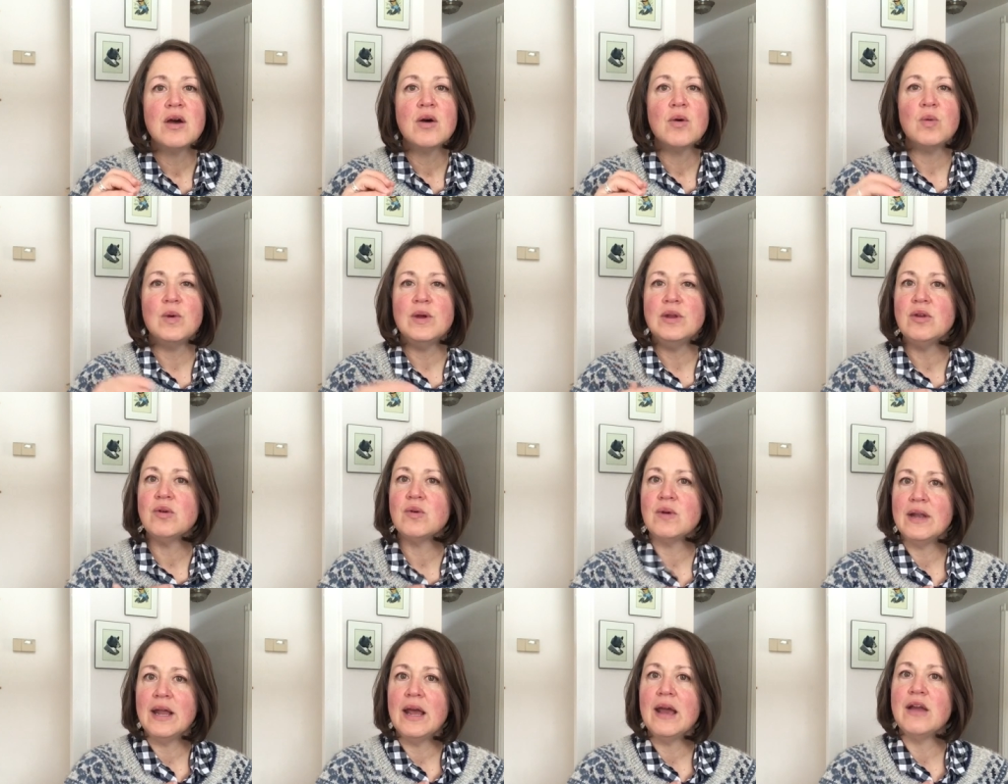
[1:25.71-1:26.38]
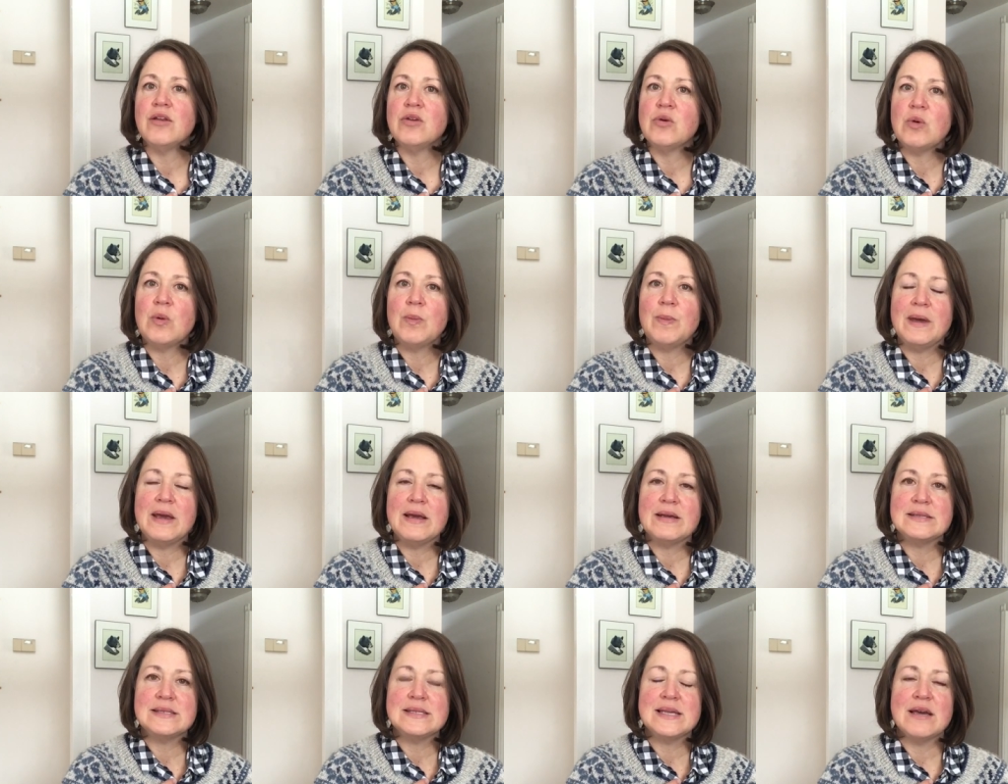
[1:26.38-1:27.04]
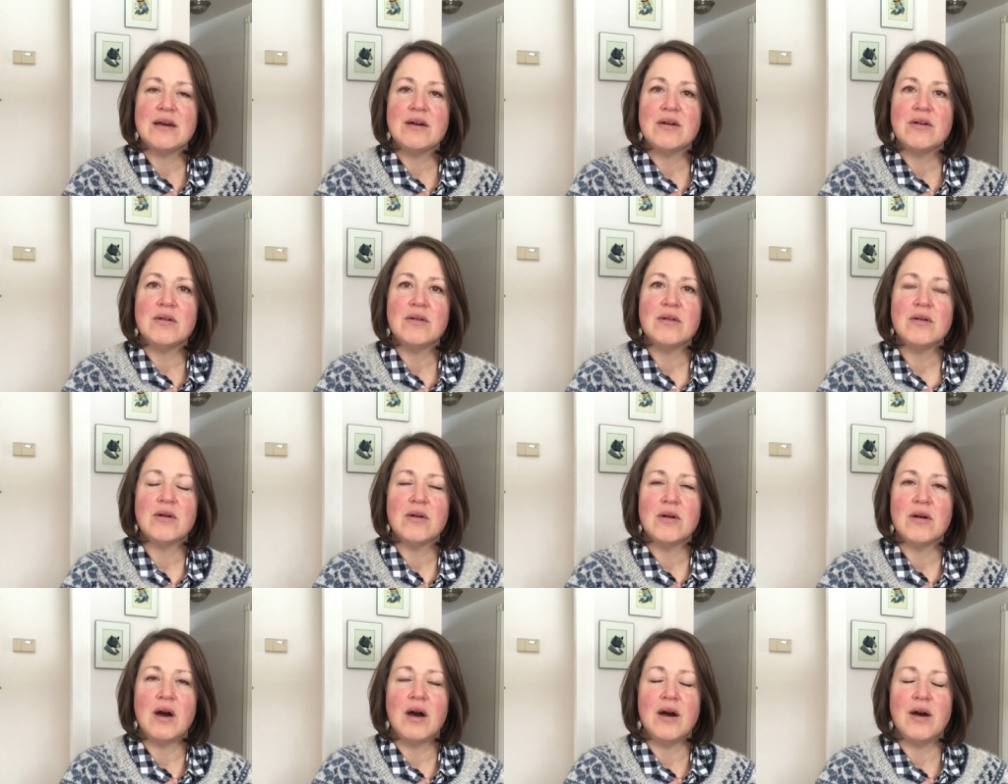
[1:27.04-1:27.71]
We do an annual bake sale
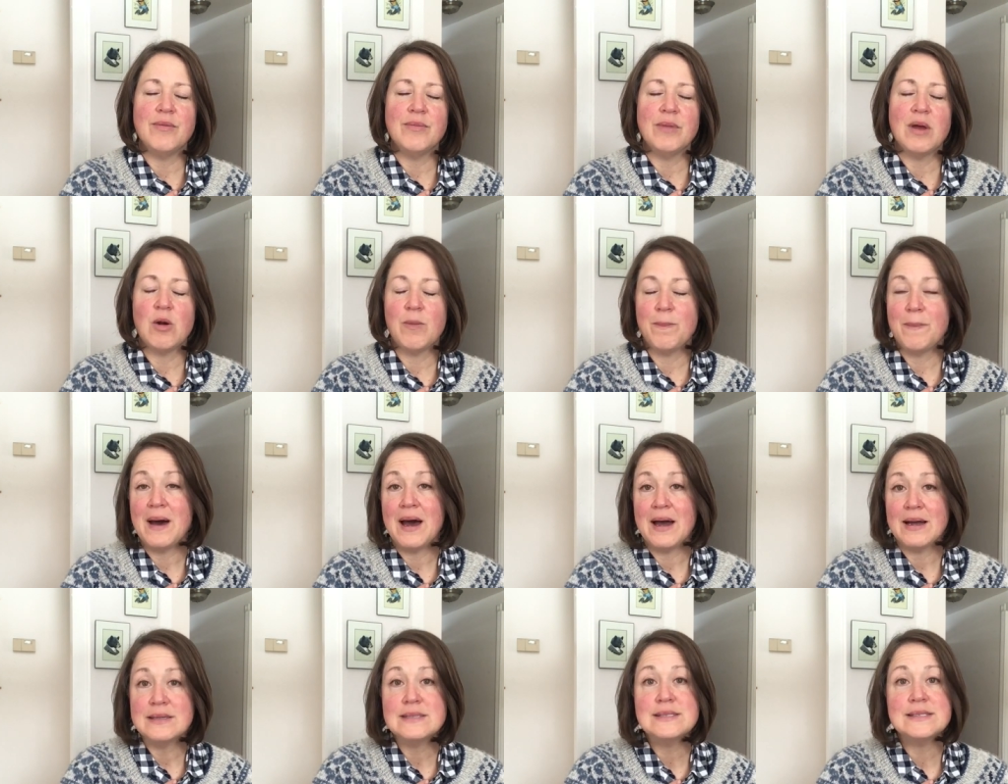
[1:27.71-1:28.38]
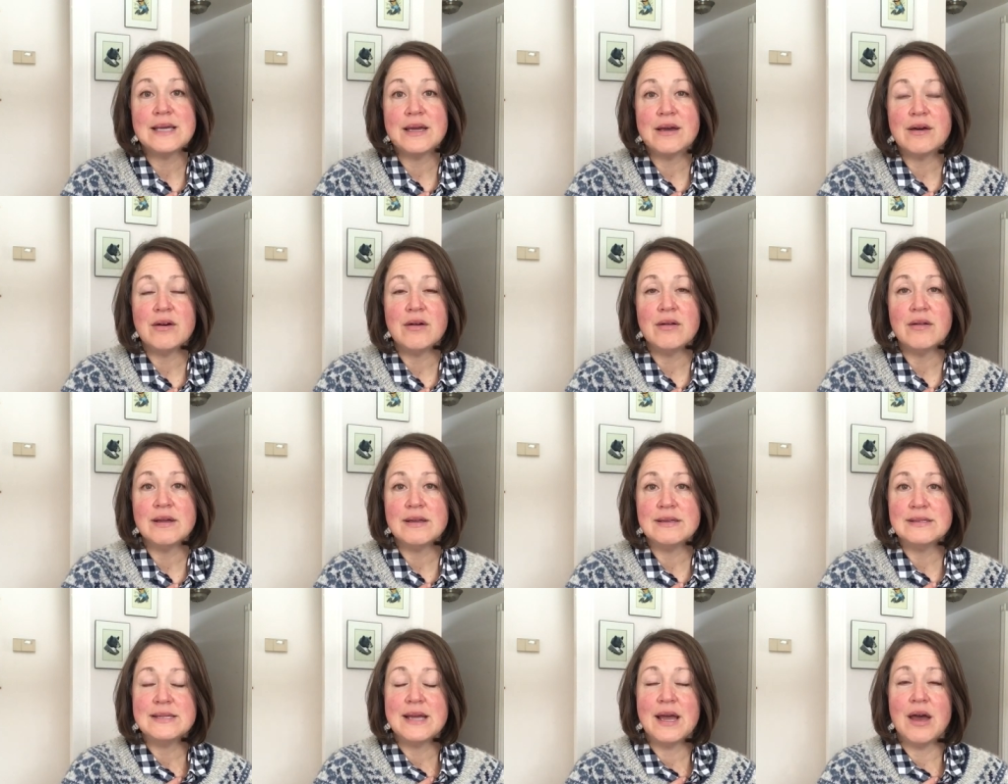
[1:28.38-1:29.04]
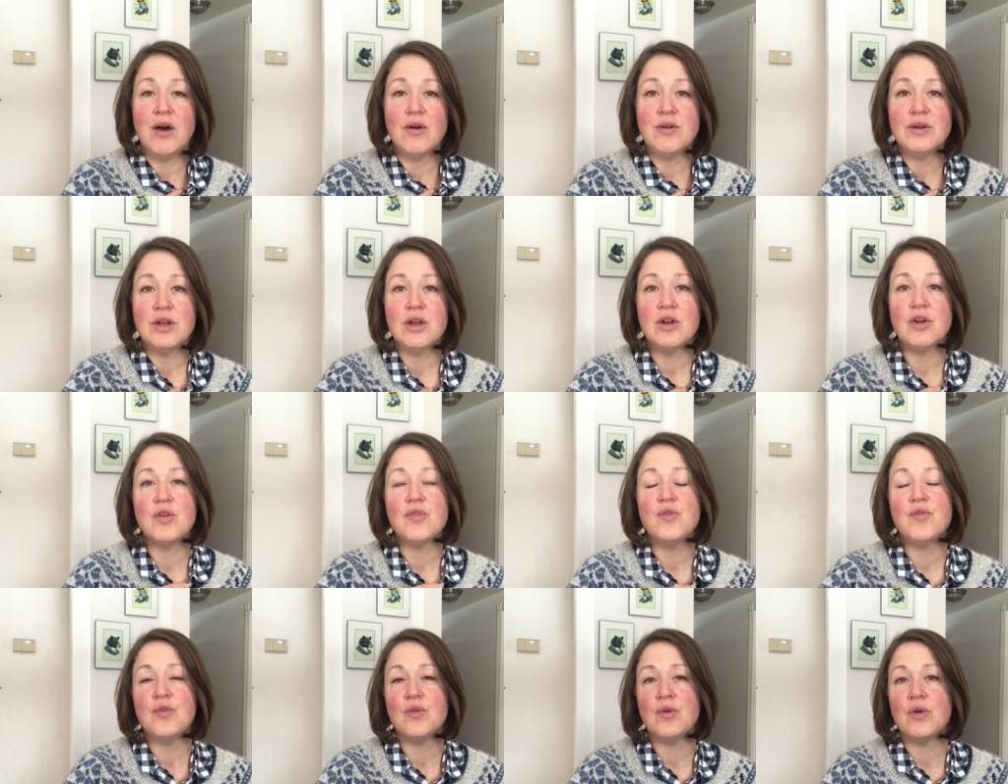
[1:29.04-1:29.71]
or pie sale in town
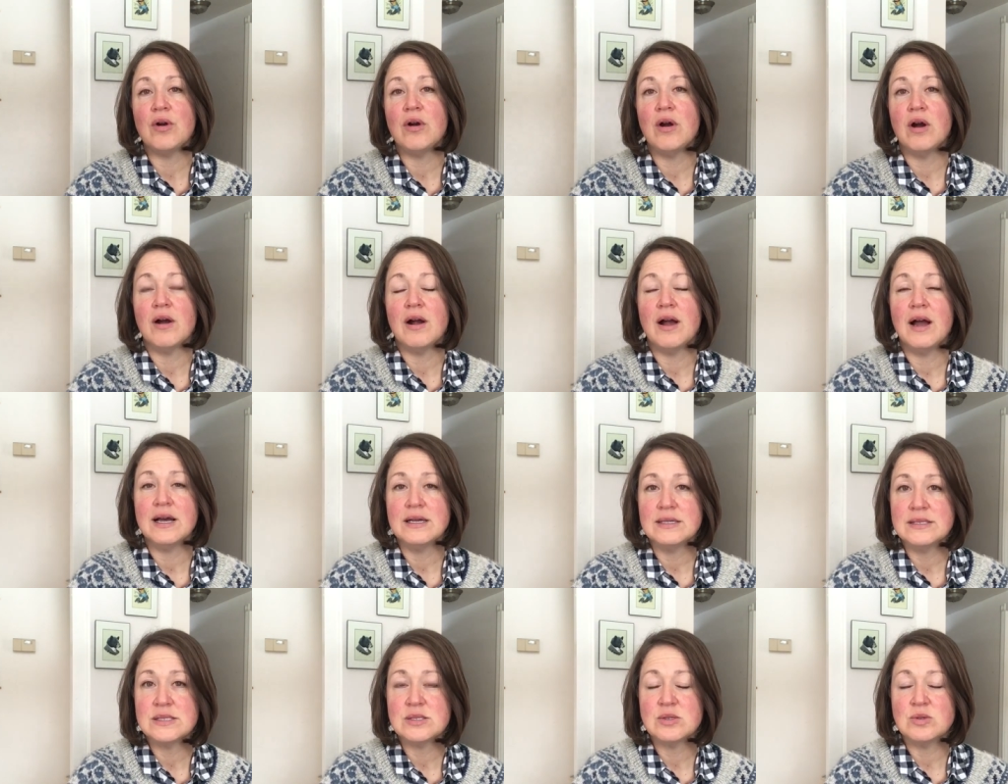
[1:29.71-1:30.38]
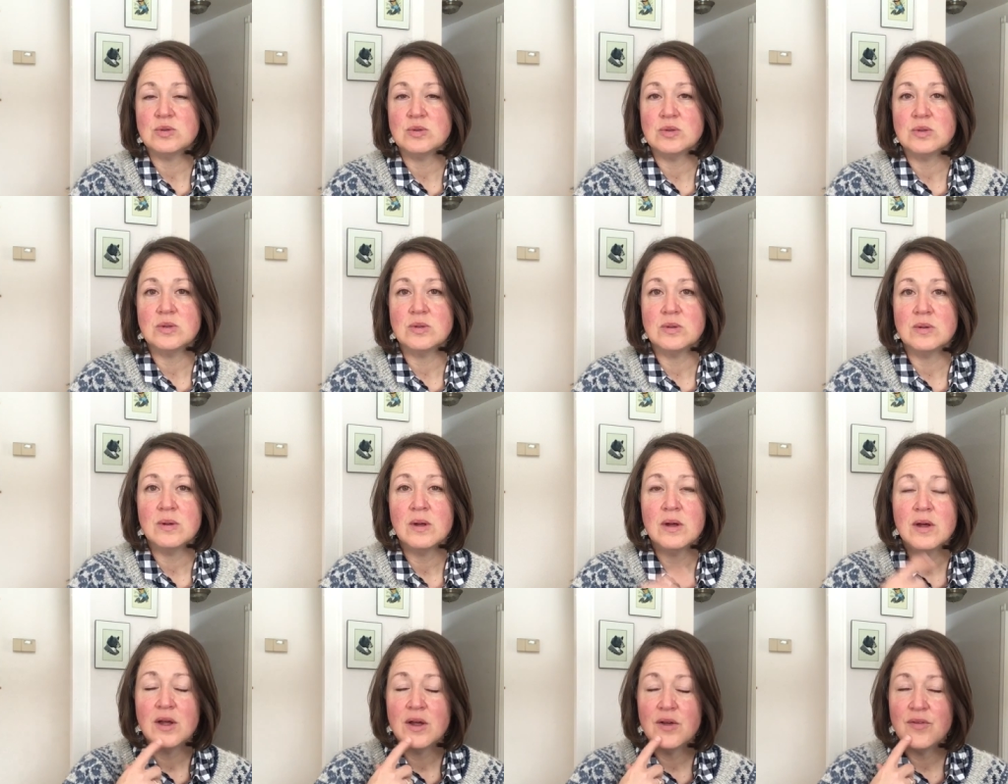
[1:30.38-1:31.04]
here for our high school